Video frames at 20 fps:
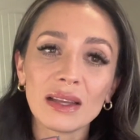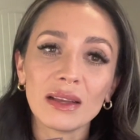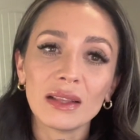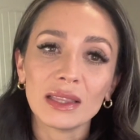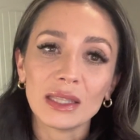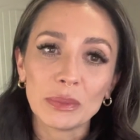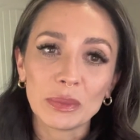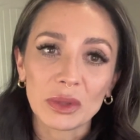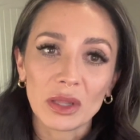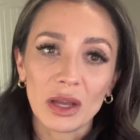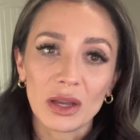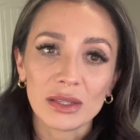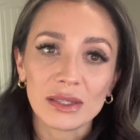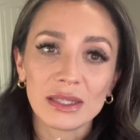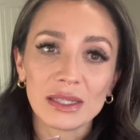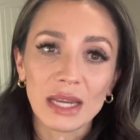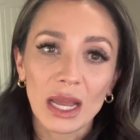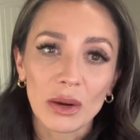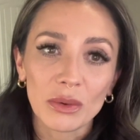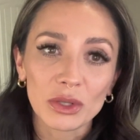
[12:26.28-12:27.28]
lip gloss,
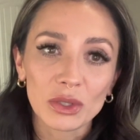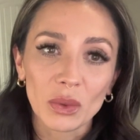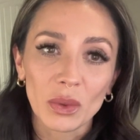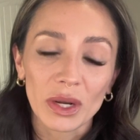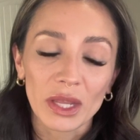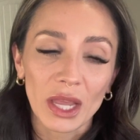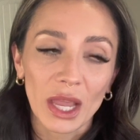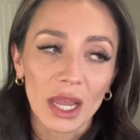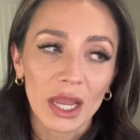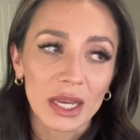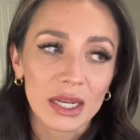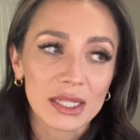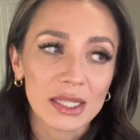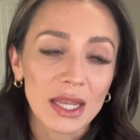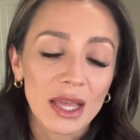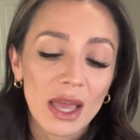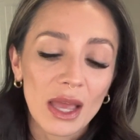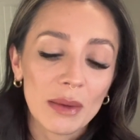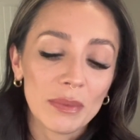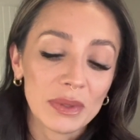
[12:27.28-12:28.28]
Tower 28
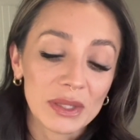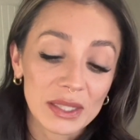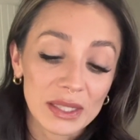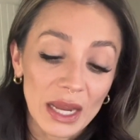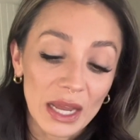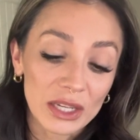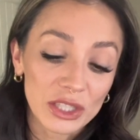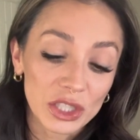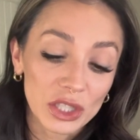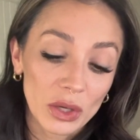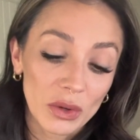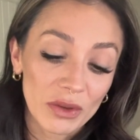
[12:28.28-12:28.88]
Pistachio,